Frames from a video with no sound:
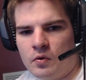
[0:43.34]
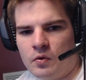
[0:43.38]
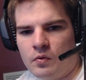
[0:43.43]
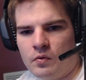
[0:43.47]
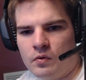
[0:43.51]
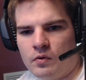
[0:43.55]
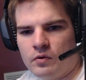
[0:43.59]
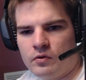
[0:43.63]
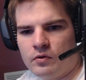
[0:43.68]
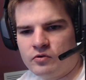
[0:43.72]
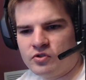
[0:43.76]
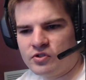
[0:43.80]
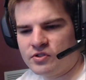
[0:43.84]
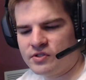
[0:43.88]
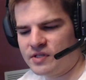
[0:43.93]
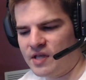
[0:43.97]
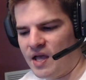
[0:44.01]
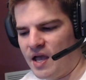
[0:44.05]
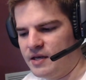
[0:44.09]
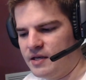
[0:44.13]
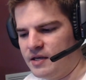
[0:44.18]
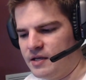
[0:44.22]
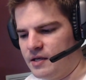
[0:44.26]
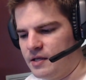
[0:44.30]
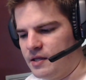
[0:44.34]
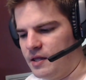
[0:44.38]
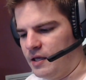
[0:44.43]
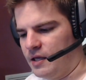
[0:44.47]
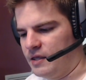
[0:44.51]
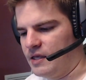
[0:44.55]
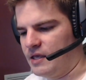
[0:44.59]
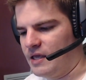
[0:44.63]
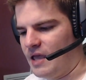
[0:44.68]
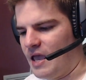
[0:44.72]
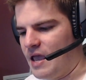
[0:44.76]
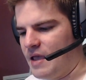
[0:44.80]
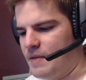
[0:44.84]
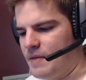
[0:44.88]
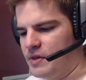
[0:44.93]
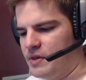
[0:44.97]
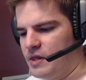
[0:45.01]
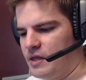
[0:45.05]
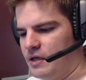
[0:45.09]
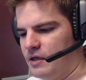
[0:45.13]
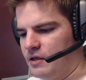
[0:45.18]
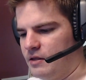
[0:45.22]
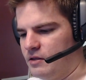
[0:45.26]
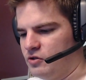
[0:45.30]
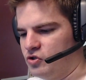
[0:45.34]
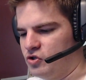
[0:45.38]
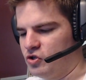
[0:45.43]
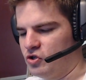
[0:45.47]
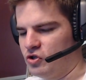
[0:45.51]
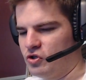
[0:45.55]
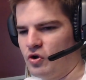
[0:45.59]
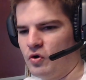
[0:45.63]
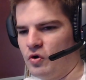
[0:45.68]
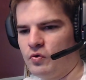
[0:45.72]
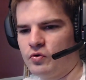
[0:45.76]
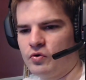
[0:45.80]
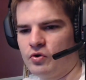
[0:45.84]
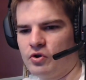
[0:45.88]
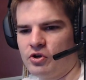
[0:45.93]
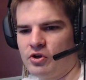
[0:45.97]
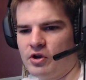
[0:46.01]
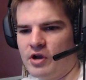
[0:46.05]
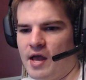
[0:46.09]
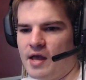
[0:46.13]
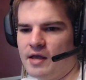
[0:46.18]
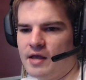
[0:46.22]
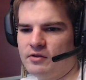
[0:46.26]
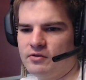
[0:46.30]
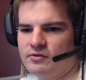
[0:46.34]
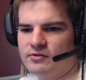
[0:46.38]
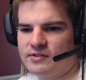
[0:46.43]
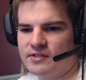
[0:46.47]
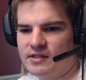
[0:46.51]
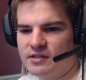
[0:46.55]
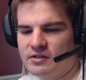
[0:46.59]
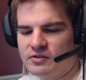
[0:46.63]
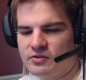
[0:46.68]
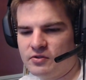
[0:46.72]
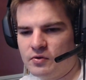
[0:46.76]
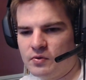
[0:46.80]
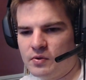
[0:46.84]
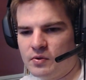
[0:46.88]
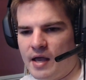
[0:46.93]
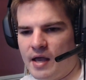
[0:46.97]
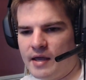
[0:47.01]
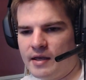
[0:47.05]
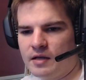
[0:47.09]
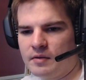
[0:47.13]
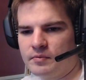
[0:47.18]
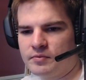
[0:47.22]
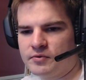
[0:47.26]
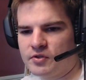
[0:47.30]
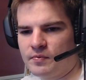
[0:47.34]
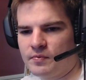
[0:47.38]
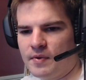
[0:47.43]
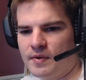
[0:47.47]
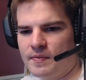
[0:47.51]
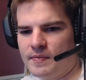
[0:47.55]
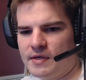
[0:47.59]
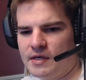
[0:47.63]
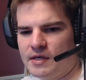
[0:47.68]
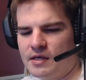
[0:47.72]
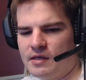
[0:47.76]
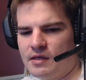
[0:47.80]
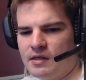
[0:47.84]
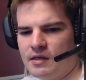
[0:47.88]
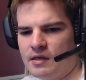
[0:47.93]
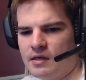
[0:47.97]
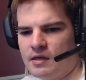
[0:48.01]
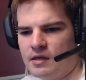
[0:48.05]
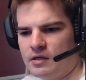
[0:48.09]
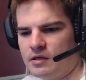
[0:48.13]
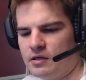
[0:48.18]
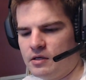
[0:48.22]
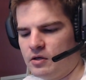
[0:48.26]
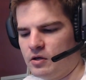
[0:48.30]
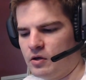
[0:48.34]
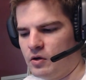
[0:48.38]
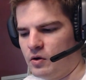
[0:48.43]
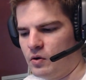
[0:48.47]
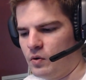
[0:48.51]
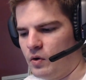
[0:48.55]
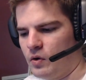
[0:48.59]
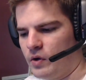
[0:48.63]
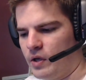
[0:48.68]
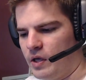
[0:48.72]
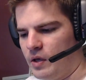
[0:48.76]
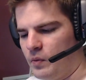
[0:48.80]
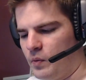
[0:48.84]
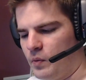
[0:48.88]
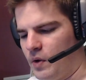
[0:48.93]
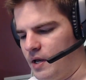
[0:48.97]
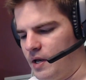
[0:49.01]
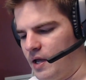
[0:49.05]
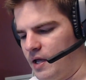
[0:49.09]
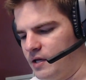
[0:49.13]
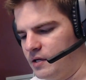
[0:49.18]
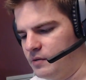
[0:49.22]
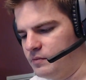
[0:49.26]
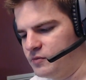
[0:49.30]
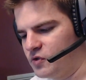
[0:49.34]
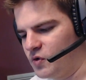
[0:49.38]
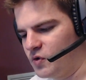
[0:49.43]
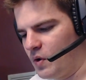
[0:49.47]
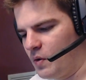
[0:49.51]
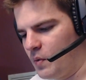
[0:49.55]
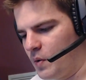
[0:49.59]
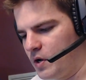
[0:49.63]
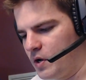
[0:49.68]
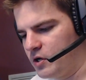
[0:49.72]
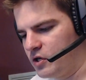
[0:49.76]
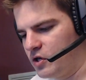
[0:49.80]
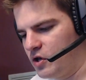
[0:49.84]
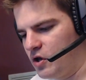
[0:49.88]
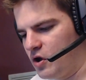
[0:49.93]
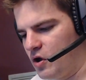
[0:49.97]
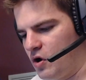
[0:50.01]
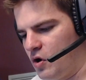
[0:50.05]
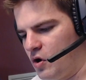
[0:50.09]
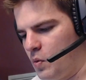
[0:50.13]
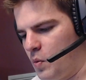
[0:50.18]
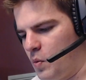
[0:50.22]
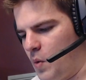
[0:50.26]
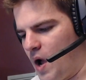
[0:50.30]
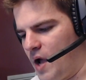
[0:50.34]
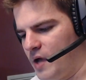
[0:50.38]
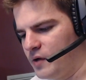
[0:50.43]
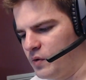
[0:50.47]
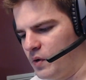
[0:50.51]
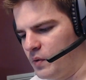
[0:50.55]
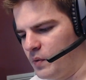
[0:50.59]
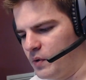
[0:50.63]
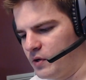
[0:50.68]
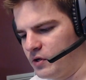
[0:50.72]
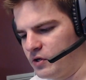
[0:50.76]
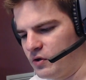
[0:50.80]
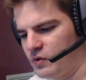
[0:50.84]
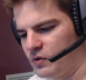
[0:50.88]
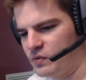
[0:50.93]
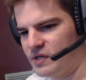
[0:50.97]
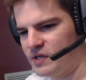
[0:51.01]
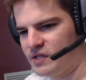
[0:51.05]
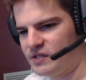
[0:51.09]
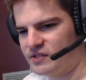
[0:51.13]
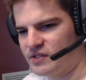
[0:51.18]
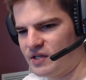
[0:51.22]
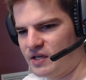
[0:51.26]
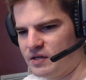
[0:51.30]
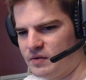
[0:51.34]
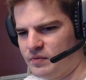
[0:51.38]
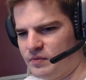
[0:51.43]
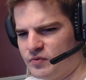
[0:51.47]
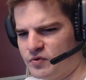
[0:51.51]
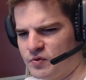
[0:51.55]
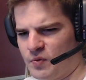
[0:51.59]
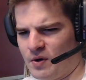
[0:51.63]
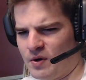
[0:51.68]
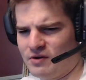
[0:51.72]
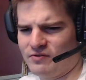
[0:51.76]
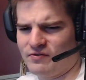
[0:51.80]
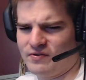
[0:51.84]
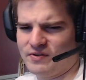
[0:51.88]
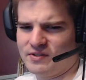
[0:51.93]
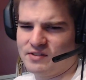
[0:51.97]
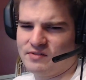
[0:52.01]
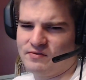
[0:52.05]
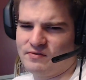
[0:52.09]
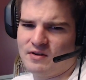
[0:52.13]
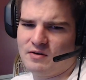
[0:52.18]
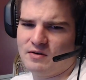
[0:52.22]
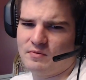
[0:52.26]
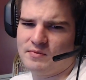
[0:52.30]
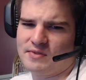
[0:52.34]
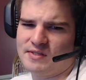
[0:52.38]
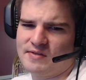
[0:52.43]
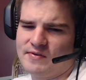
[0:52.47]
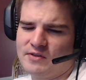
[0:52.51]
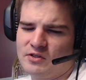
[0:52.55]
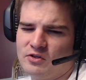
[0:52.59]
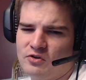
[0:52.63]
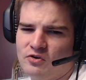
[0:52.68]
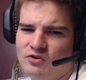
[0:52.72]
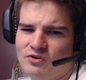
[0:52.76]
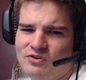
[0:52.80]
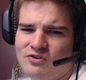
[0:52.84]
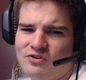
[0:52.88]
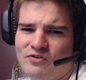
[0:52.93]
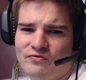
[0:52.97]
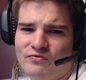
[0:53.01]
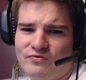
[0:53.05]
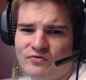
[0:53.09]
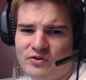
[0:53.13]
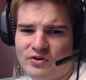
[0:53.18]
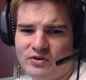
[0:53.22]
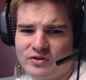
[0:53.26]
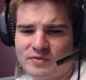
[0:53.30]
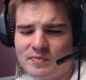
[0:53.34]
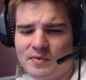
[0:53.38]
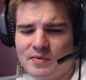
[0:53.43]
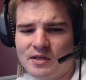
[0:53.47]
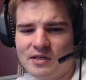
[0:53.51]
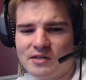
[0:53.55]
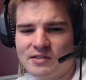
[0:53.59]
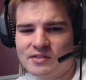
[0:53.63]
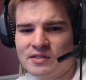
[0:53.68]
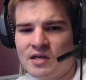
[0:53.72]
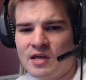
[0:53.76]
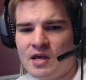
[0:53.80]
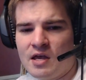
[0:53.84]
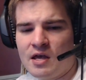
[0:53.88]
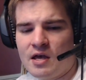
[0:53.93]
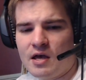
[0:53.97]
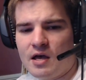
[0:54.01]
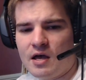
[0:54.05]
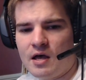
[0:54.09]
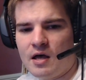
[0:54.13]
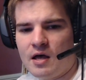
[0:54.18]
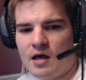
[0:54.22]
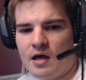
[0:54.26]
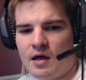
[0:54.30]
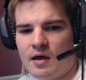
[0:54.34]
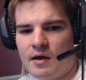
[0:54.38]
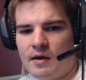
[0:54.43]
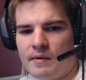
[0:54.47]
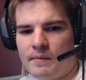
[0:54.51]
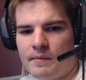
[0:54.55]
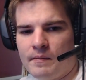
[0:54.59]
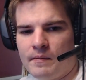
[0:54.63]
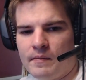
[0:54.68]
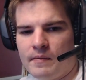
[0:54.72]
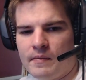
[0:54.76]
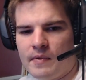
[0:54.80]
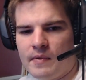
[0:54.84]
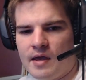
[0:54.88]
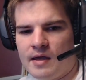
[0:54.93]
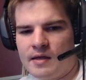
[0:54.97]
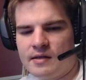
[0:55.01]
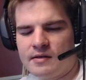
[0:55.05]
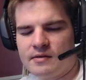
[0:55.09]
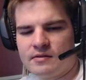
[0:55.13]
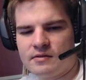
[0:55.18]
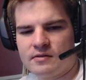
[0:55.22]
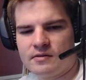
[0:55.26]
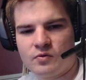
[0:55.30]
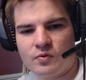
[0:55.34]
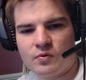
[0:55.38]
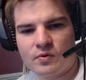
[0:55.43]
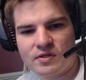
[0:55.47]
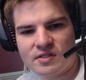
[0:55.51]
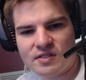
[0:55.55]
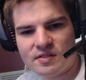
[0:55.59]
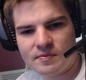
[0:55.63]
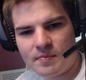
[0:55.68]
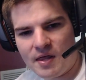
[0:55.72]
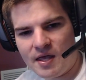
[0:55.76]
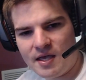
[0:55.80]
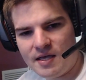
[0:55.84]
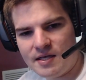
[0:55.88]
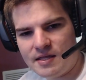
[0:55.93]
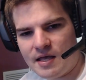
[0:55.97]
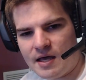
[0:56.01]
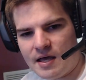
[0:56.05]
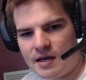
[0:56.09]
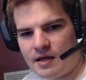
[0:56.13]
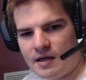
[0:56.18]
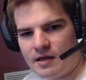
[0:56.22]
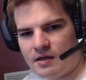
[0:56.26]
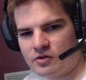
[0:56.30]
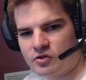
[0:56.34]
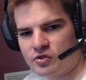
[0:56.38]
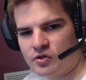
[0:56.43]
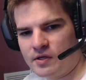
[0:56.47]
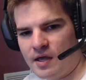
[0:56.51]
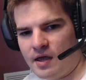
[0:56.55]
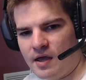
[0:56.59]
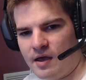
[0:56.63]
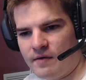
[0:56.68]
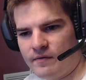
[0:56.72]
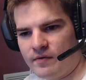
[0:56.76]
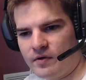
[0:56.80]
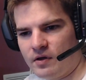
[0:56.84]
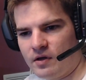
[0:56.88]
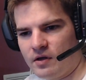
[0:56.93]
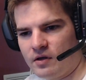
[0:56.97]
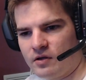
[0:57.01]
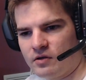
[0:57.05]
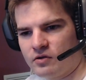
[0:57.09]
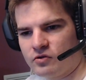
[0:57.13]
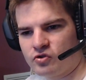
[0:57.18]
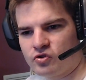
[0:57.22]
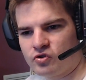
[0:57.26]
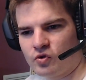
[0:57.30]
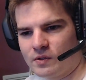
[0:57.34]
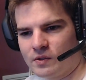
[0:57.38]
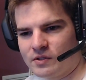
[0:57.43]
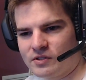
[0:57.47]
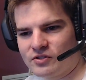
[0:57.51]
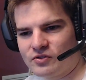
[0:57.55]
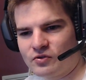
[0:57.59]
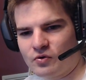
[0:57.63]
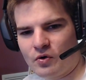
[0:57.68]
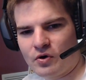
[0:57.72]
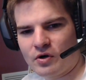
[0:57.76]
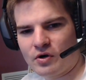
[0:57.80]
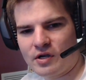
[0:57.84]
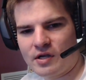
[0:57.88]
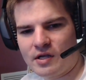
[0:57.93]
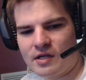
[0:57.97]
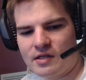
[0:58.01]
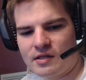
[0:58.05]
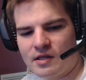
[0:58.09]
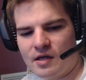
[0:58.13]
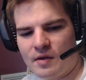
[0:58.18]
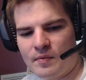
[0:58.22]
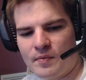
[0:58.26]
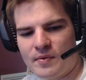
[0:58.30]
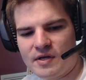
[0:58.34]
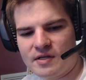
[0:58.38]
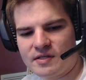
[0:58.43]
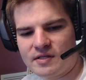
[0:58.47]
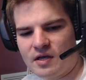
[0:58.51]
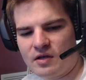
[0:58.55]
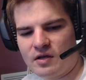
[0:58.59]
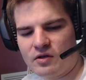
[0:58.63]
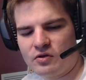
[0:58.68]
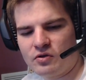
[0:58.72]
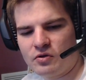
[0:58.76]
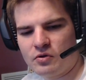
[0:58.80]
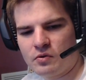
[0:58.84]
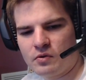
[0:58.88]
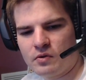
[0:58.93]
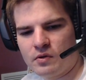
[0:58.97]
just kind of like the game plan that should go through your head. You see the two lineups, or maybe okay, what items do I want to go? Why do I want to go these items? Why are defensive items even good in the first place? And to explain that, I actually have a short story that I'm going to tell you